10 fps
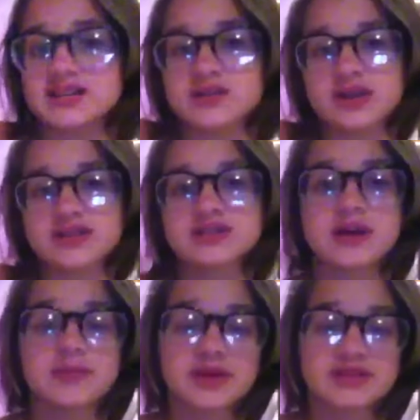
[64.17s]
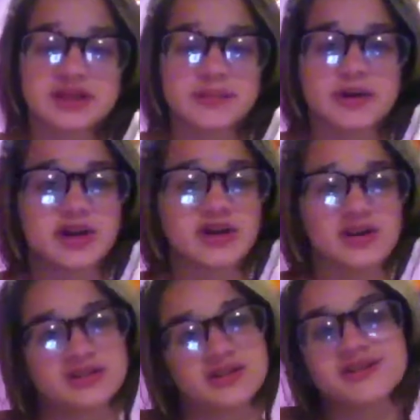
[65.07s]
so I just I plugged it up and I
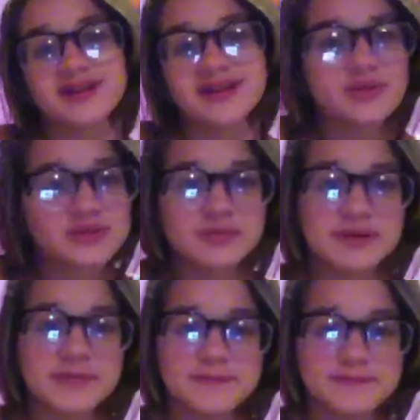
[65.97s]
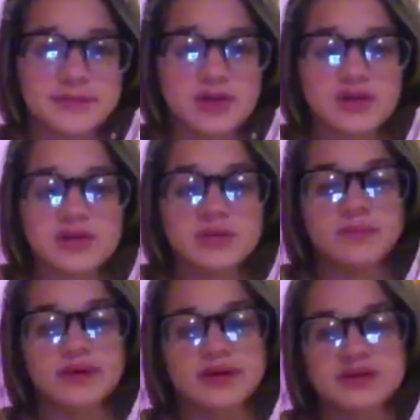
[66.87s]
called it a night. I went to bed,
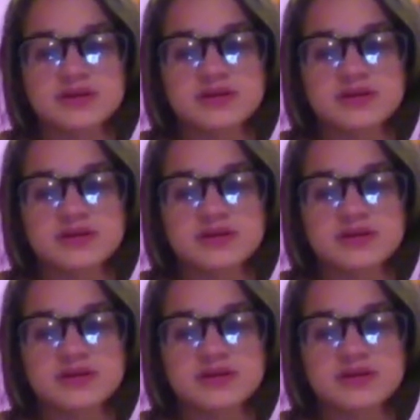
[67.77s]
but